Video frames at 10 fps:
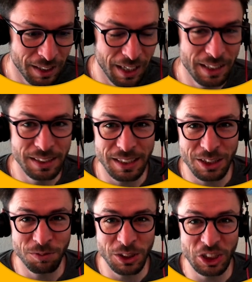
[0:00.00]
and this
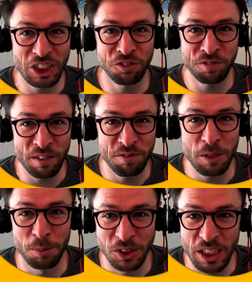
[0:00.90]
SVG is
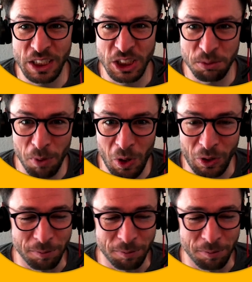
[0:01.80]
50% smaller.